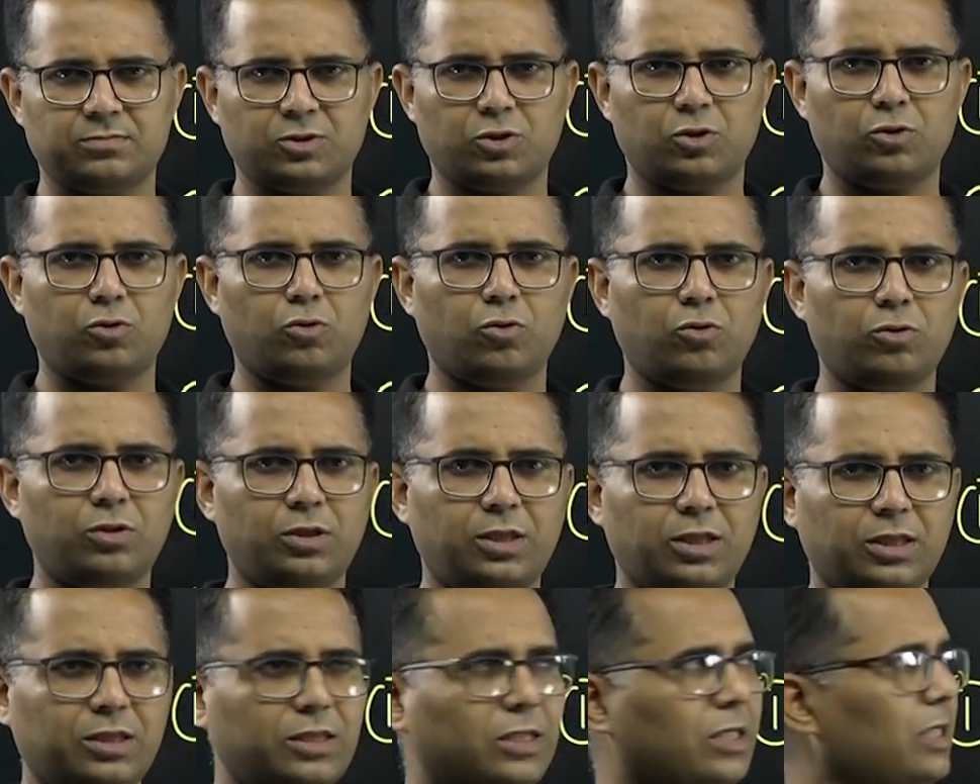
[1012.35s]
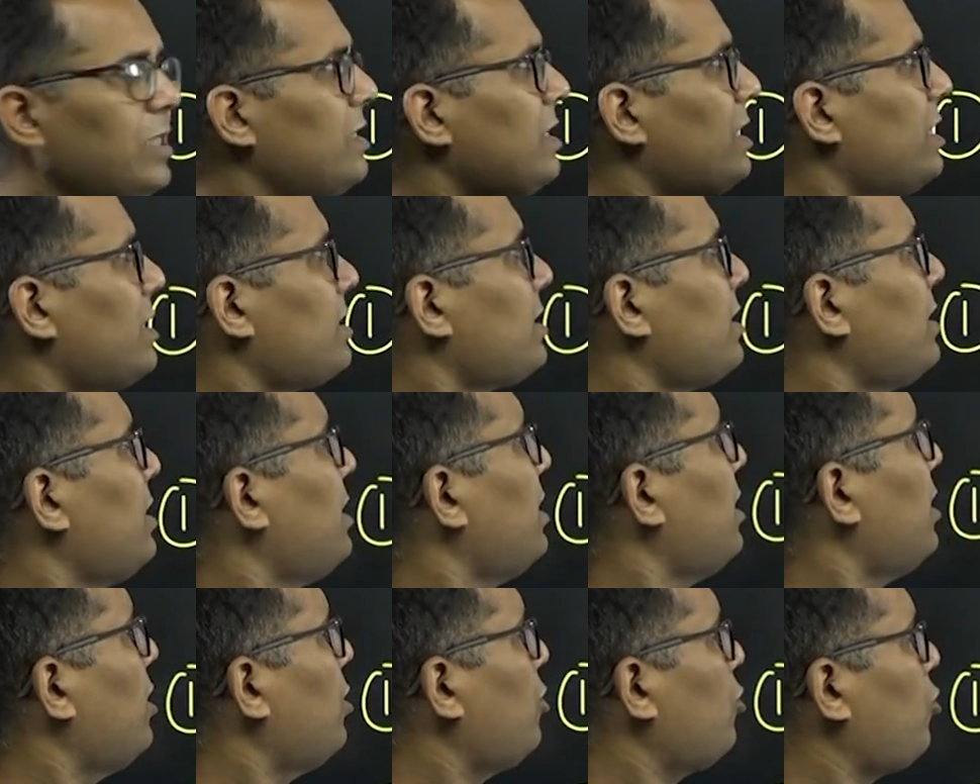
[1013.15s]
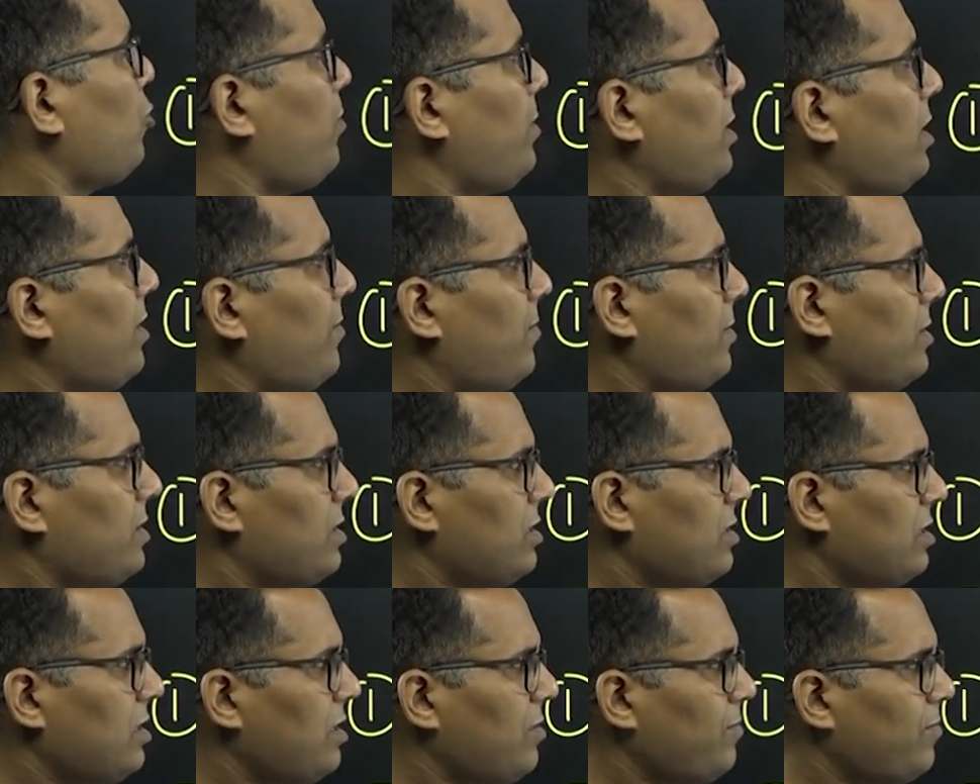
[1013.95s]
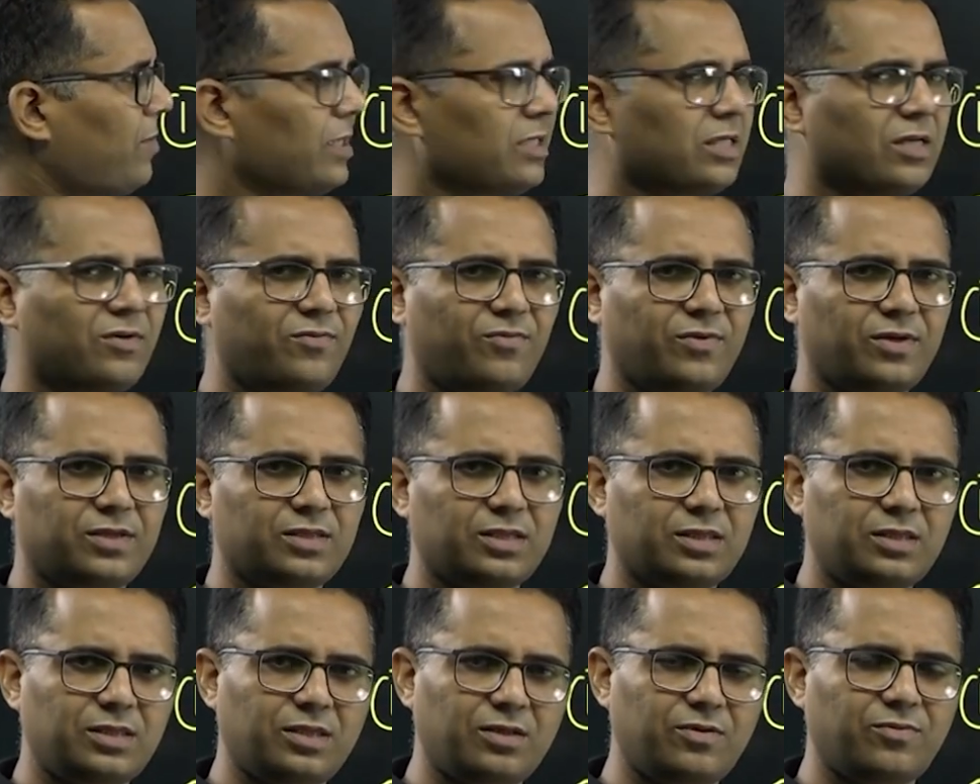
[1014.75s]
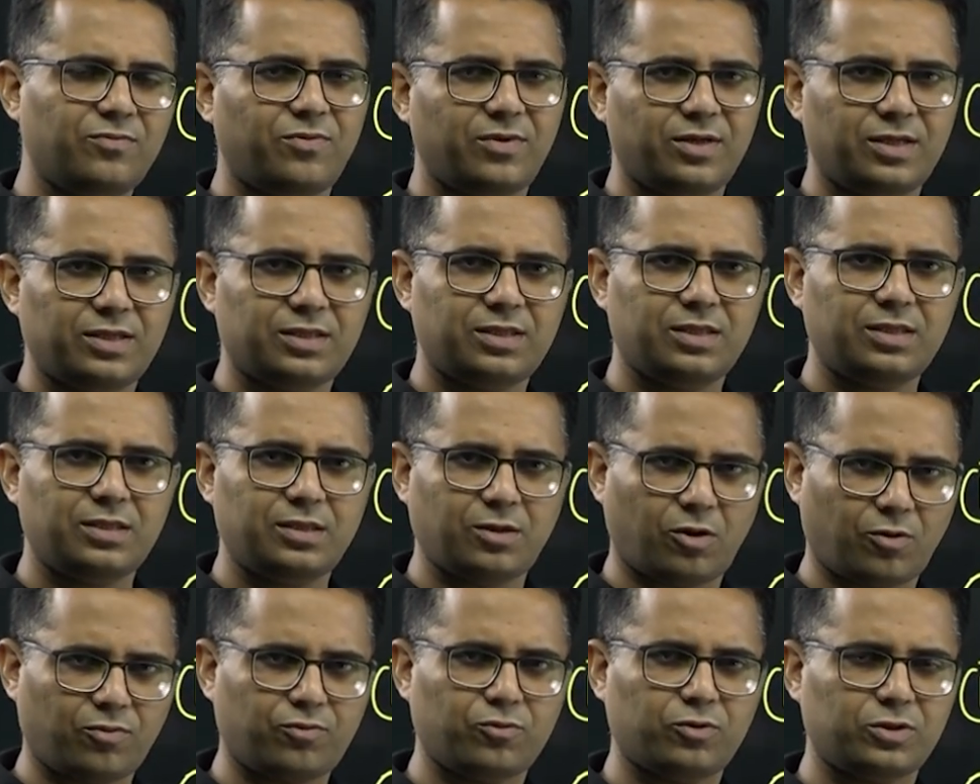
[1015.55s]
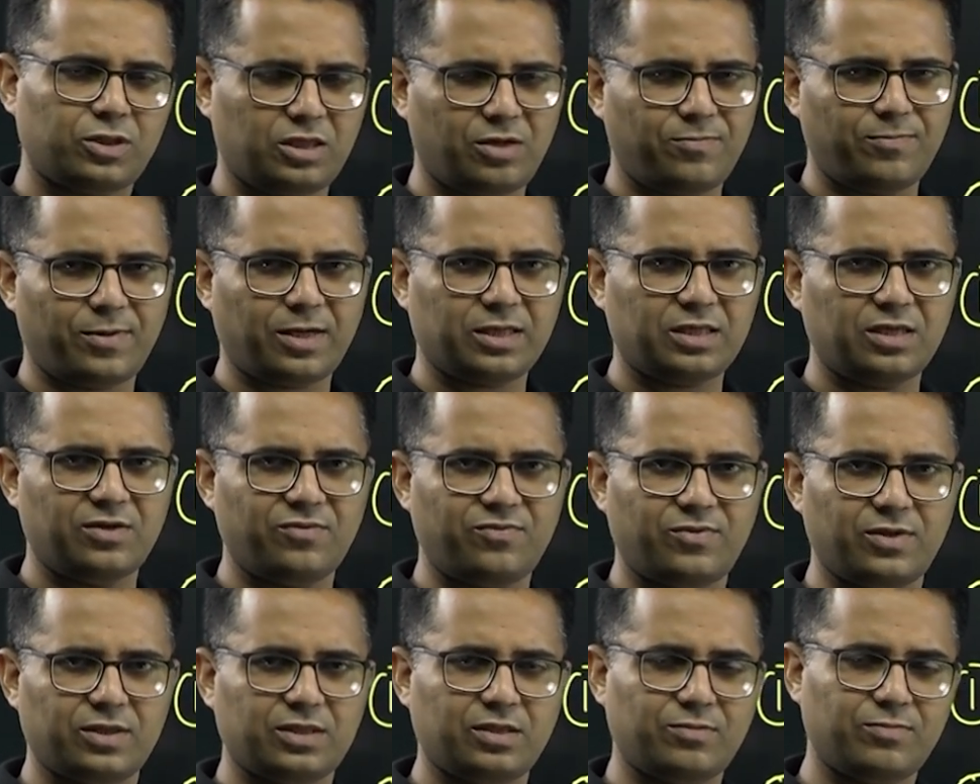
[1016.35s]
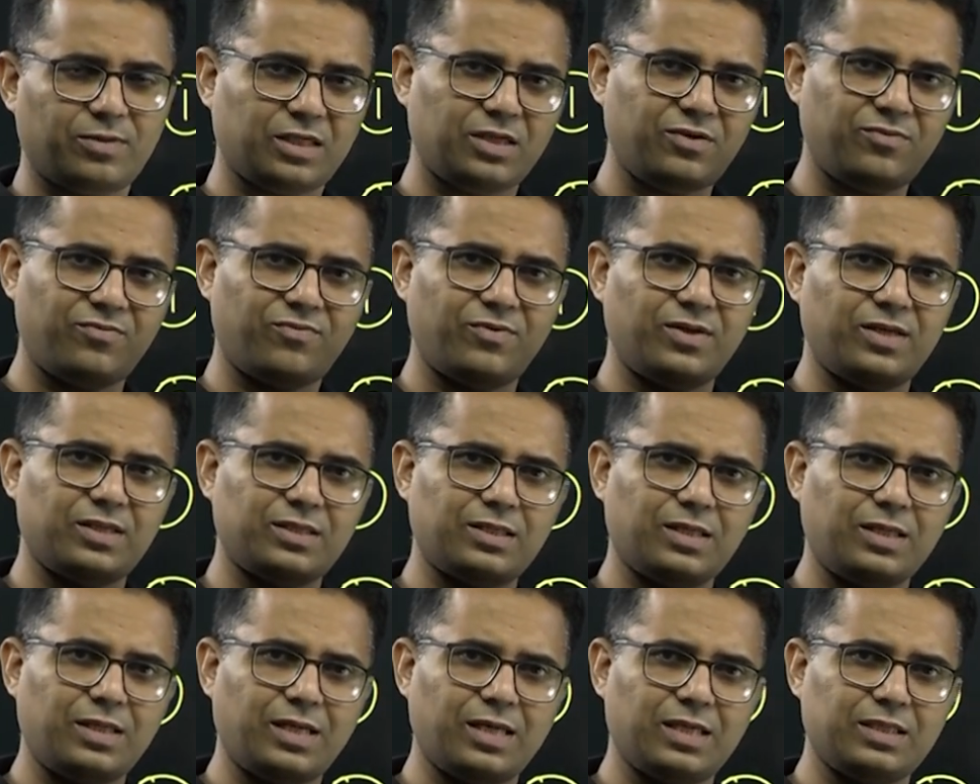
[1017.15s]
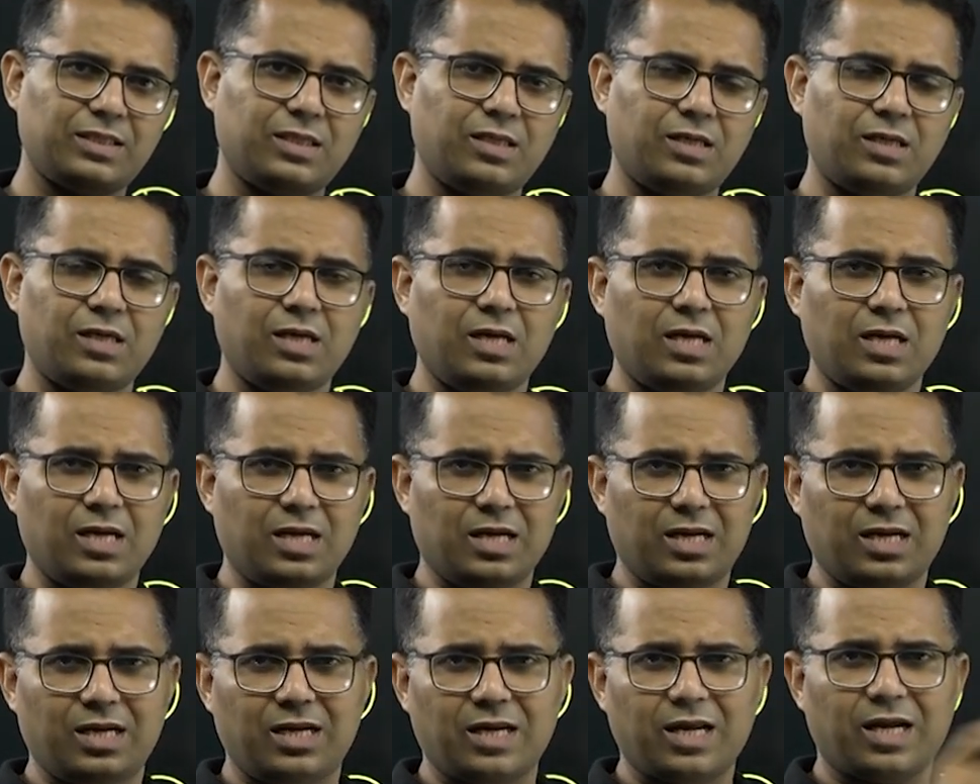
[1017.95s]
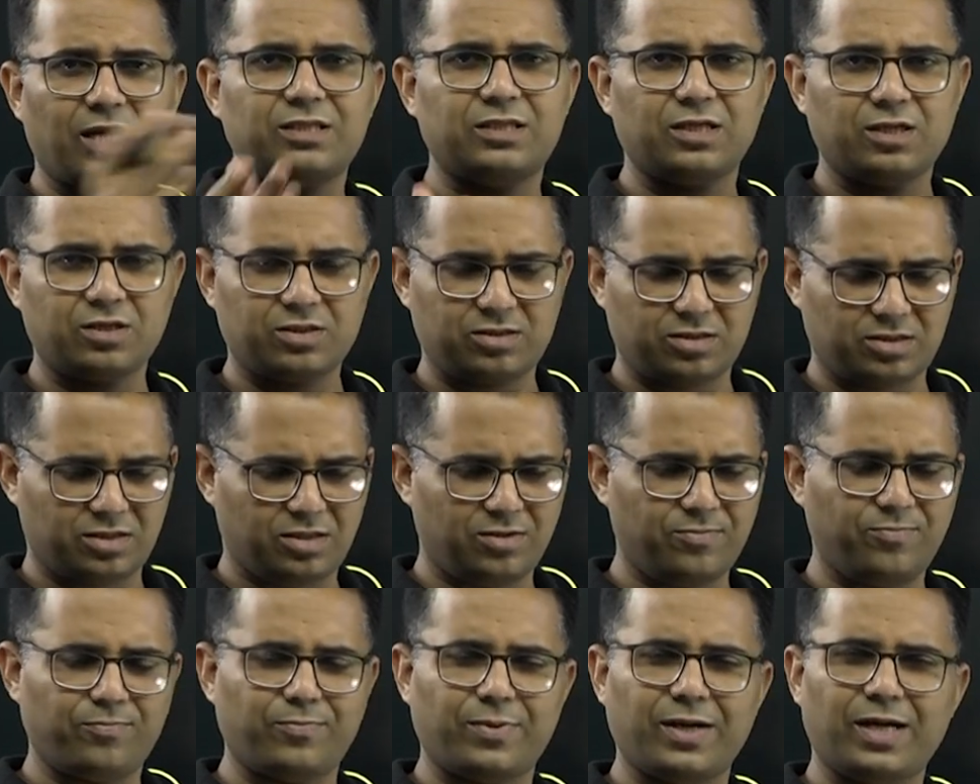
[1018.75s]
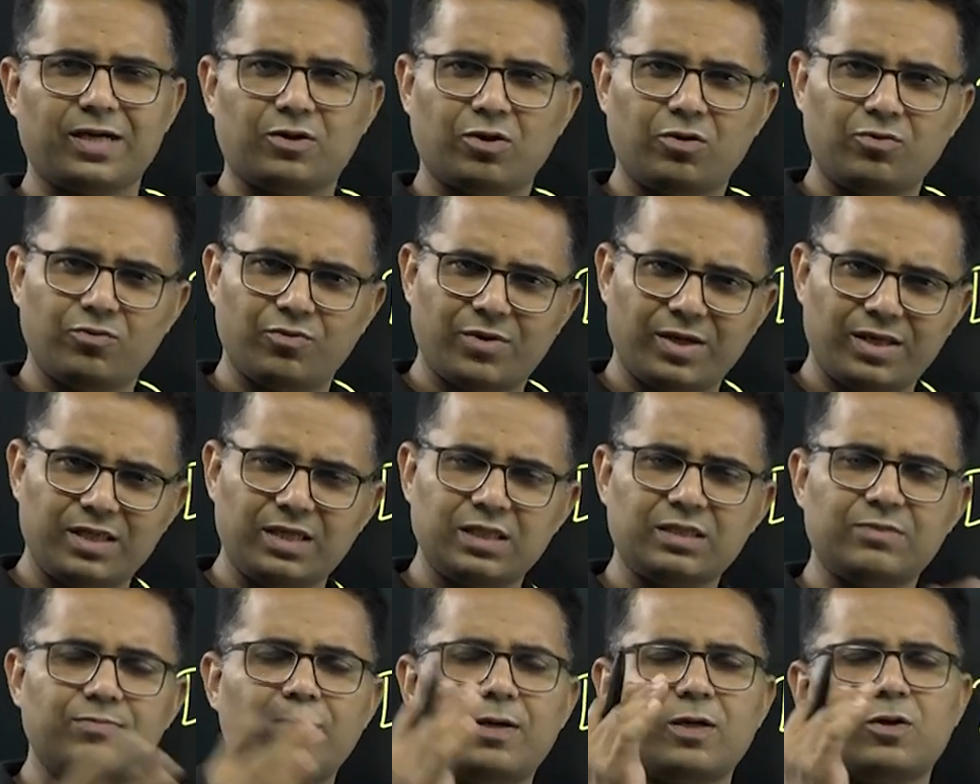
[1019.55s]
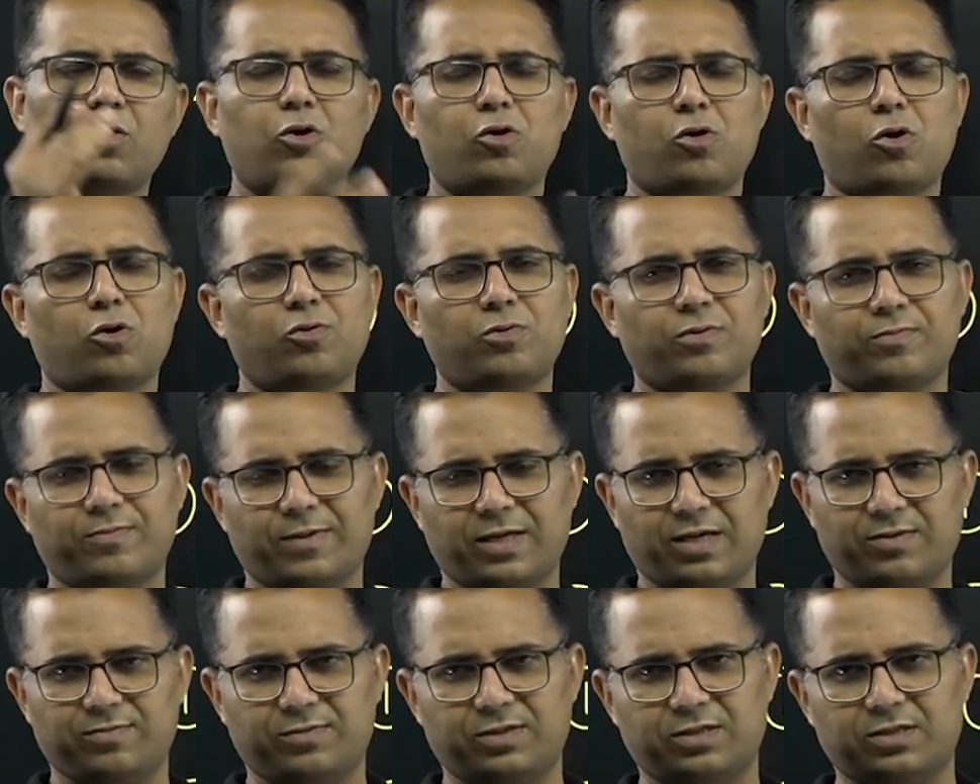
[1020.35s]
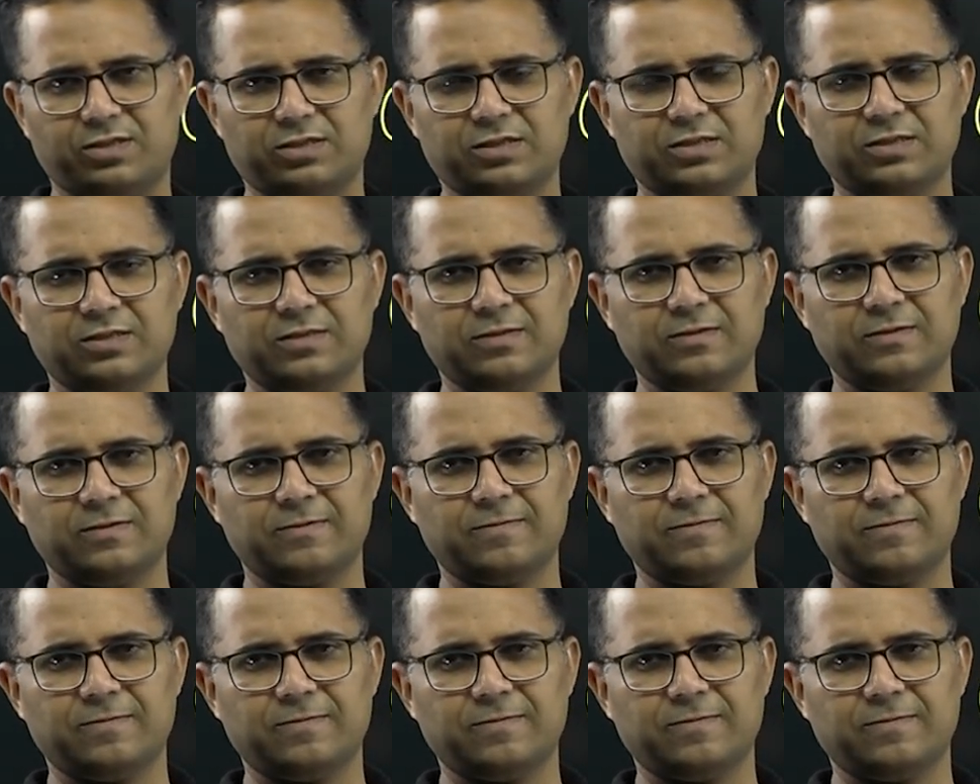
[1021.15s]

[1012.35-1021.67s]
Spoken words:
So, don't just think that rupee depreciation impacts inflation. Inflation, of course, it impacts inflation, but inflation has a larger impact on various macroeconomic parameters.